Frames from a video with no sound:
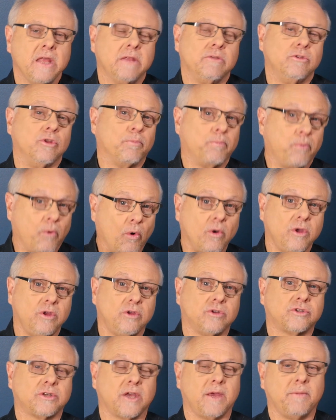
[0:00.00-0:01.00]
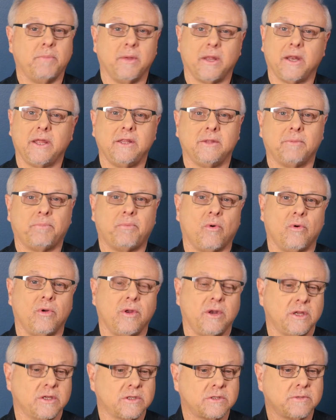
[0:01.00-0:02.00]
The point, you say, Billy, the
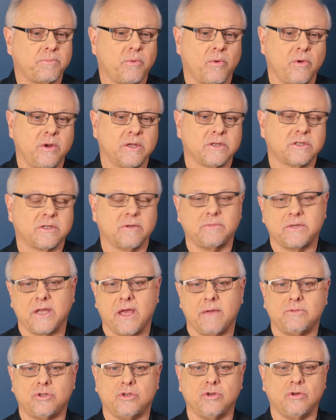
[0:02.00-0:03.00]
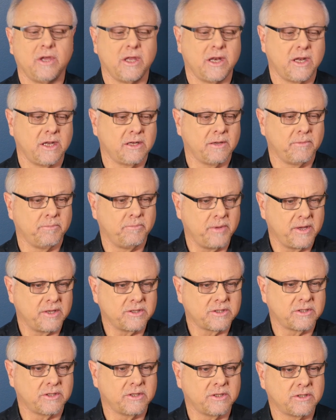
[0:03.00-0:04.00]
point is sometimes you get into
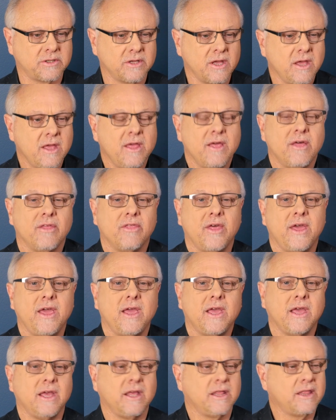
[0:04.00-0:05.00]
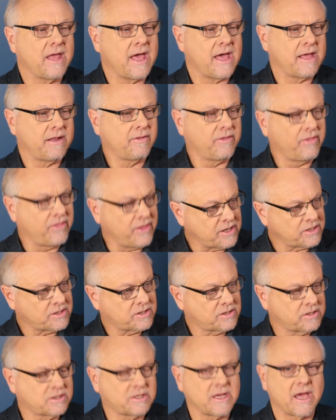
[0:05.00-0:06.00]
business thinking that
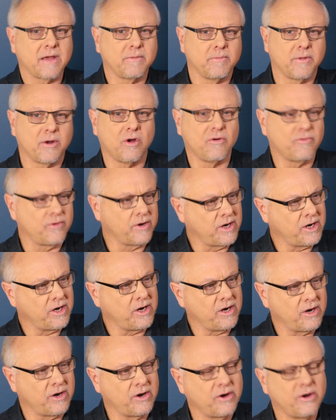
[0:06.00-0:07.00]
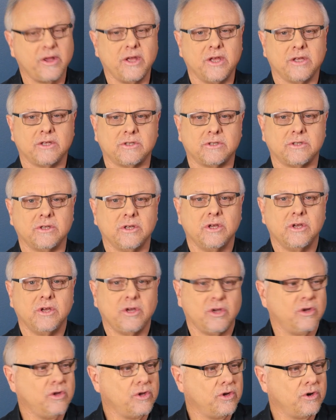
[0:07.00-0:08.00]
this segment over here is
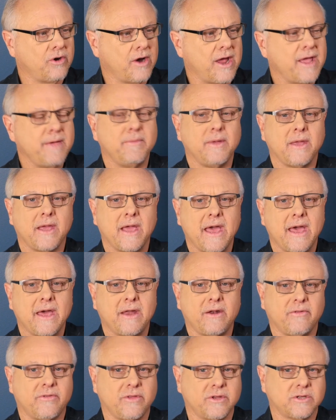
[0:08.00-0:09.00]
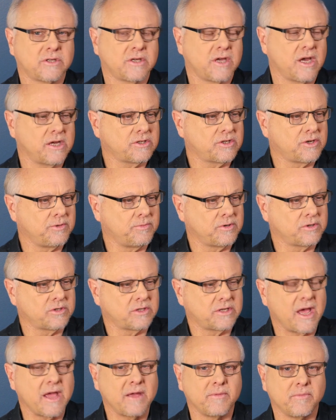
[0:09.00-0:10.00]
who you're aiming at, or this customer
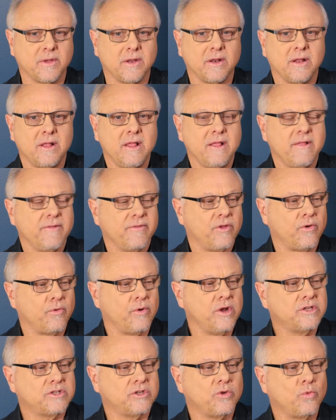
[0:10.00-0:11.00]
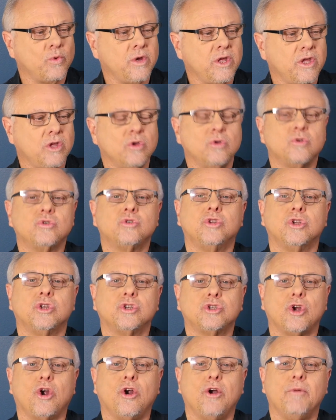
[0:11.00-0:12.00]
segment. The reason we use the
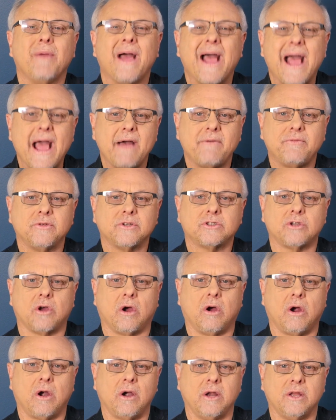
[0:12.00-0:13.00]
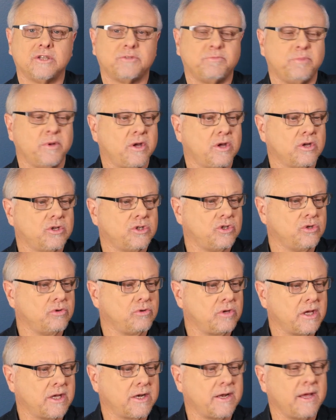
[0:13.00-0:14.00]
term avatar is because you
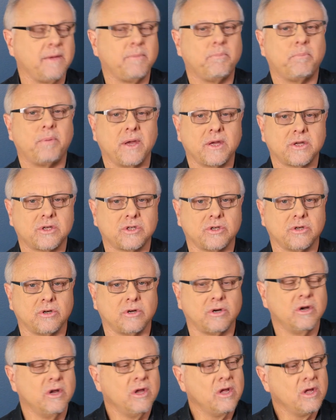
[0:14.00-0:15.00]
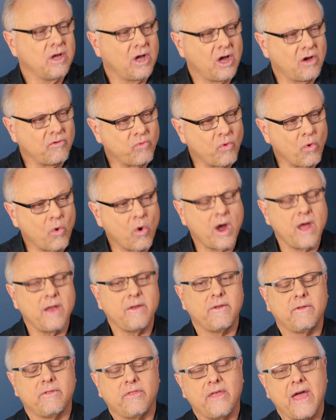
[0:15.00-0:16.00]
get a picture of
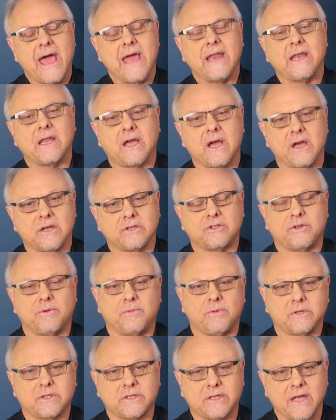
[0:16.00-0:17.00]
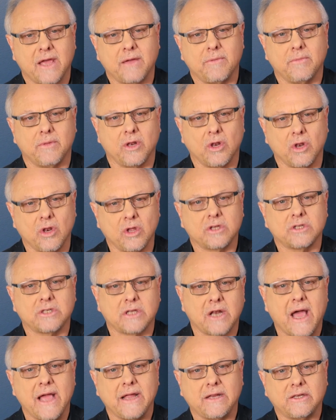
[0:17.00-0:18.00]
what that customer segment looks
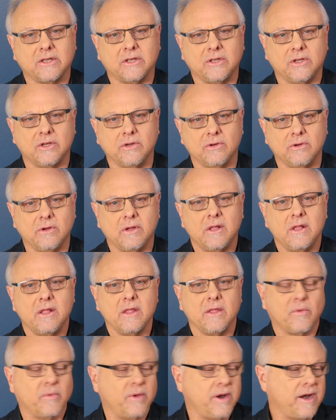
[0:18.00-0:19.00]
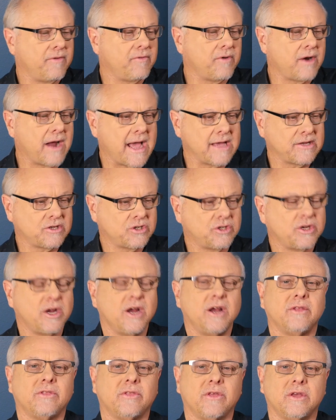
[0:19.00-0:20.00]
like to you. Whenever I
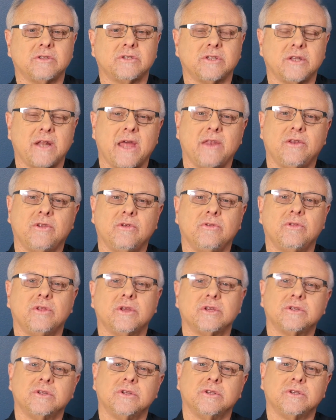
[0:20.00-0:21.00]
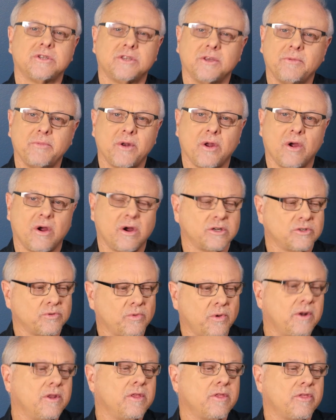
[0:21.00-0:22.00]
share this, and I do this in seminars,
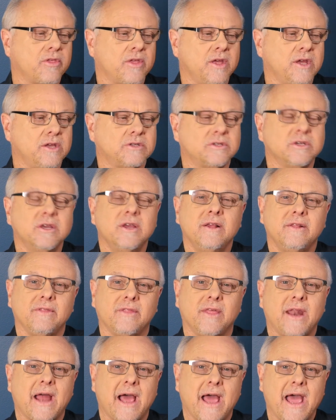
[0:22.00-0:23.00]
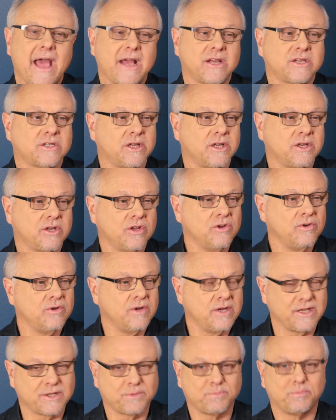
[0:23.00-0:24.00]
one of the things that I actually do
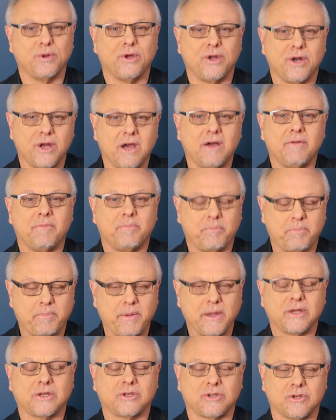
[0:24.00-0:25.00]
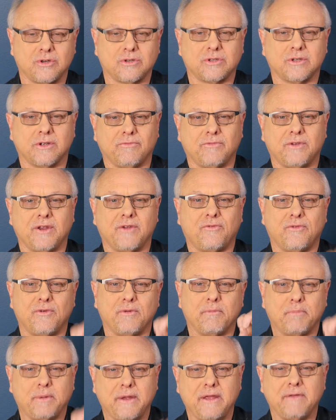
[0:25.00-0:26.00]
is put up pictures of
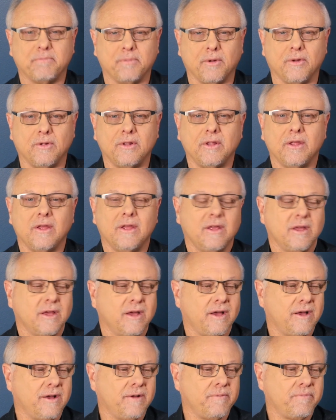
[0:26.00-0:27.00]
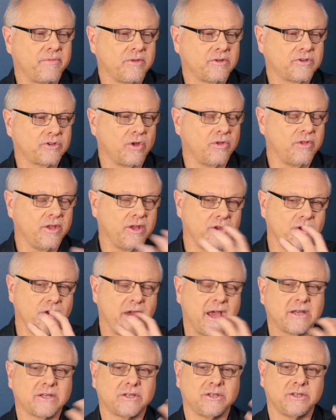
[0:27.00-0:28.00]
different people so that you
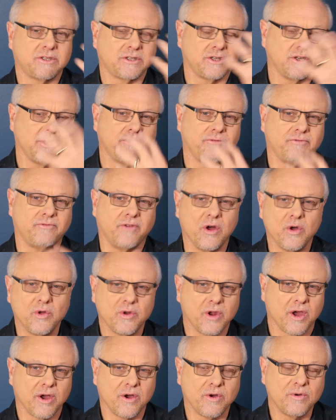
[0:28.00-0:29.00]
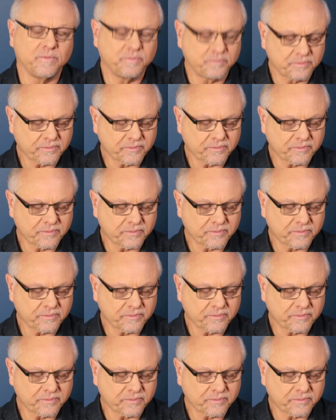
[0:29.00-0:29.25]
actually see a photo,